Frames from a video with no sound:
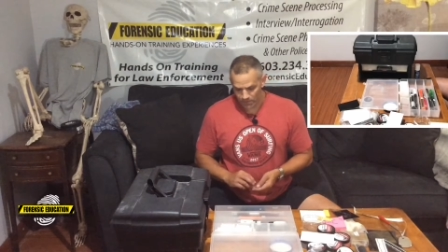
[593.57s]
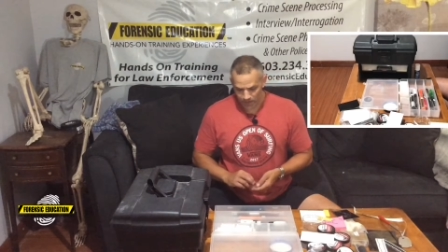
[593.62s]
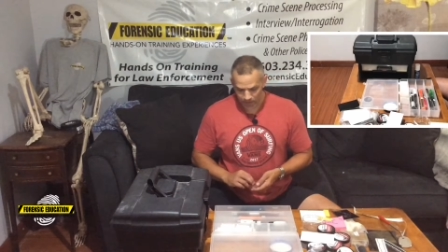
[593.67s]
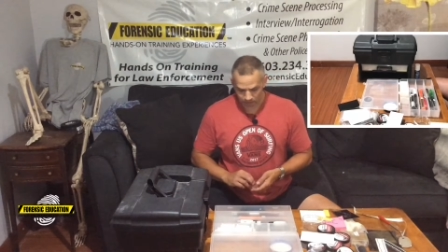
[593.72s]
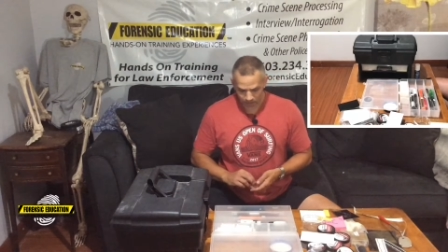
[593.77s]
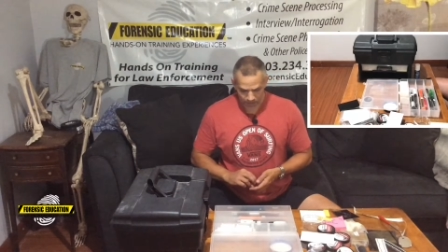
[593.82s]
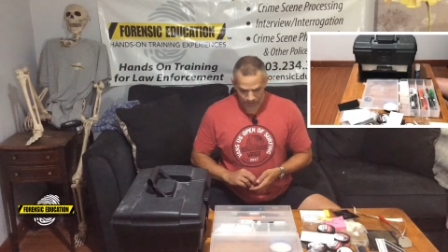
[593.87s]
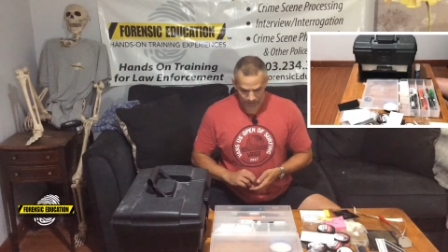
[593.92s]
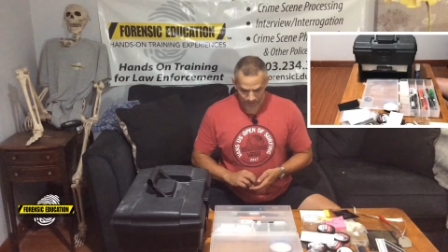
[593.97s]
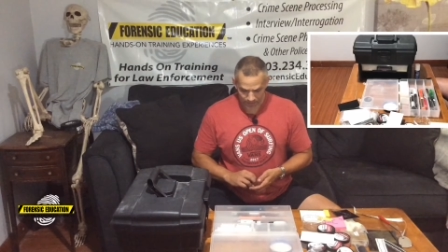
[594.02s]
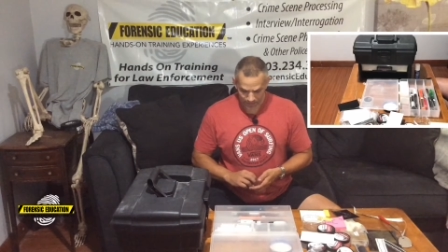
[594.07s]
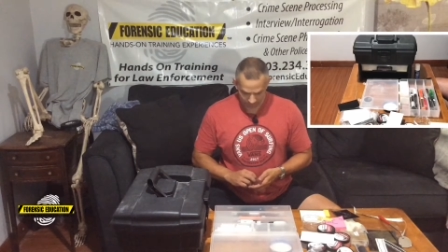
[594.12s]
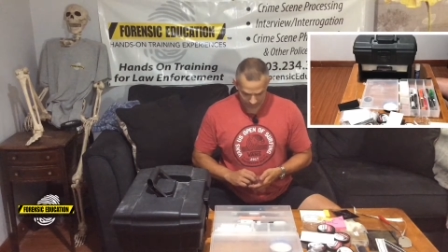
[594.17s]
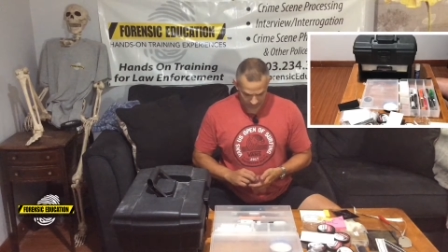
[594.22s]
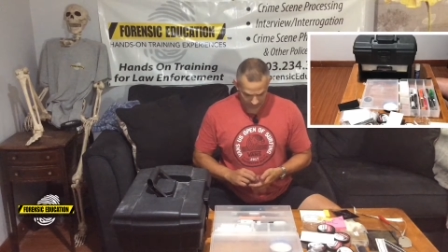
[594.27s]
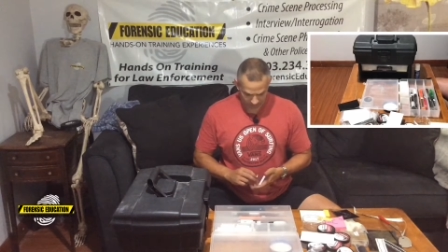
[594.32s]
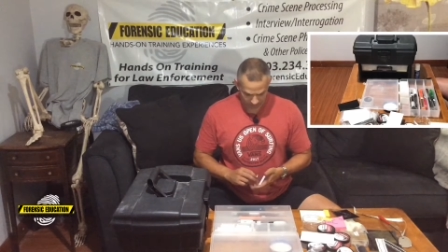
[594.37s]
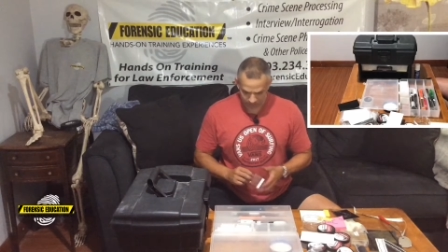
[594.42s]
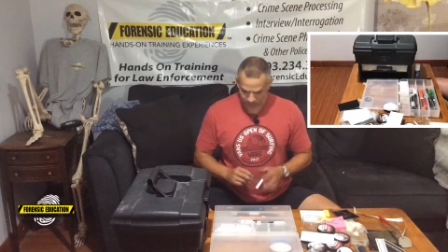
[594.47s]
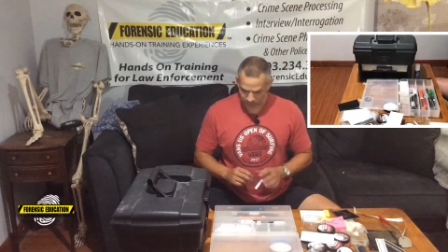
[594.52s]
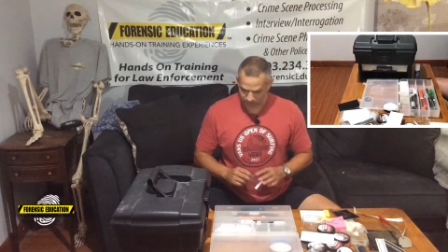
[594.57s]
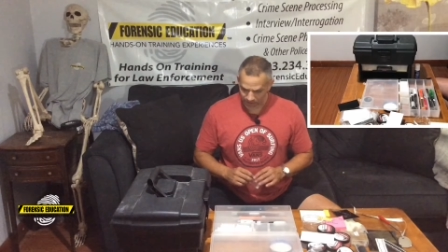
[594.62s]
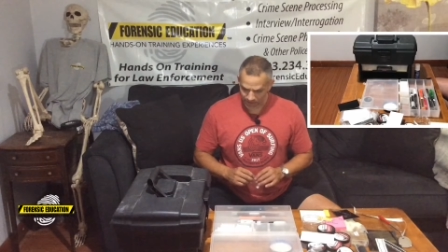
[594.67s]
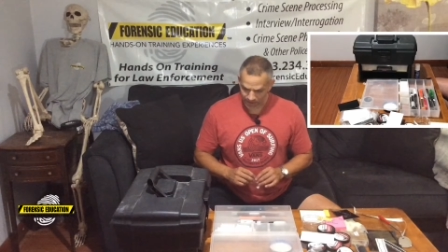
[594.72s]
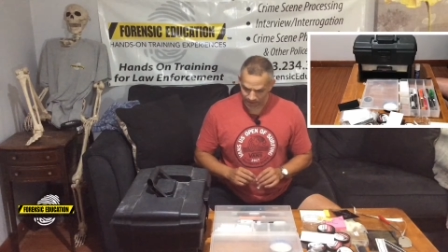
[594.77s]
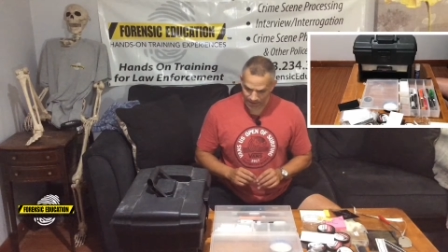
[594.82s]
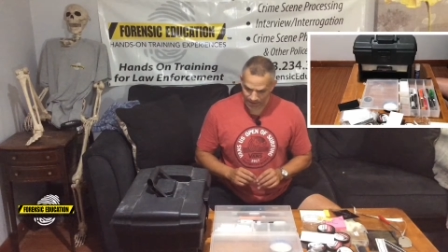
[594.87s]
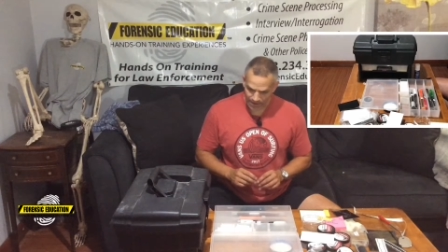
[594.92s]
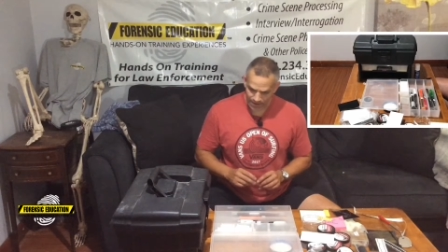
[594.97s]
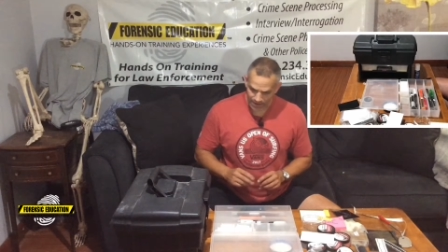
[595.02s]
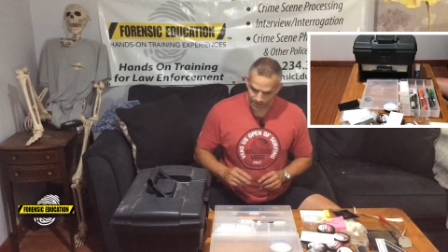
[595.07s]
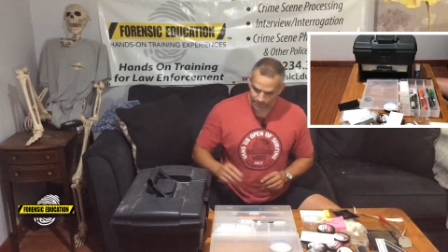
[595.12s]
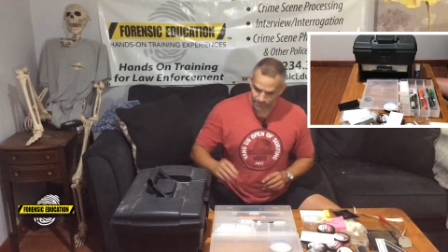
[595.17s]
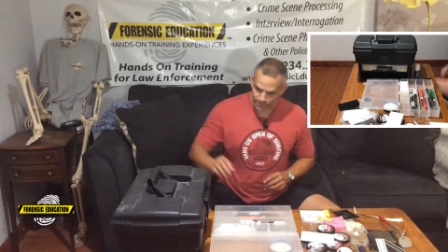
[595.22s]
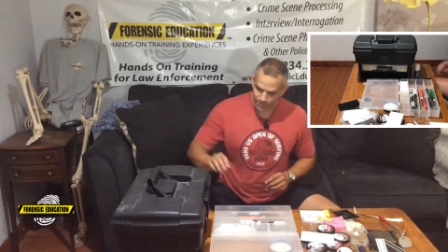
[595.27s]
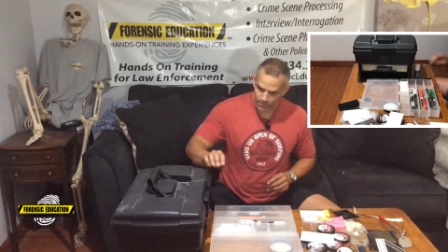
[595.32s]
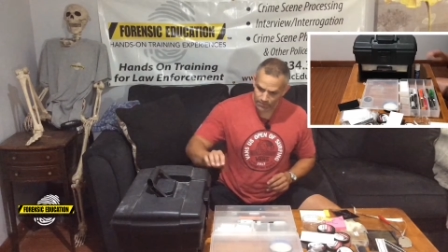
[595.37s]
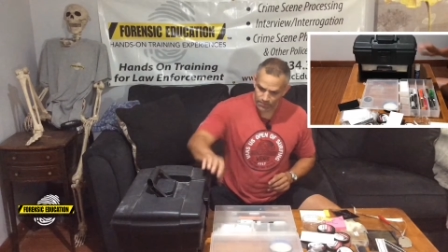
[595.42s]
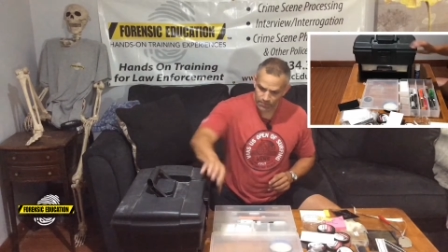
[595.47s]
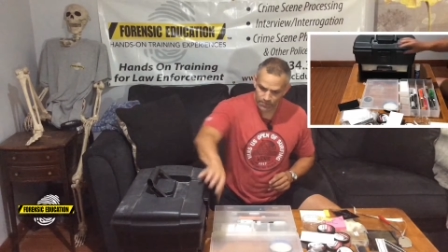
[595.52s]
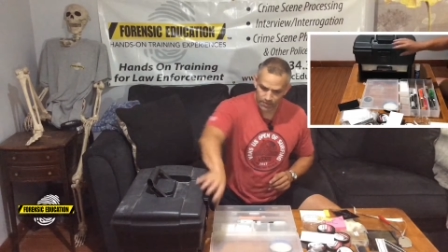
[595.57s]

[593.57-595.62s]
And then the other thing I have,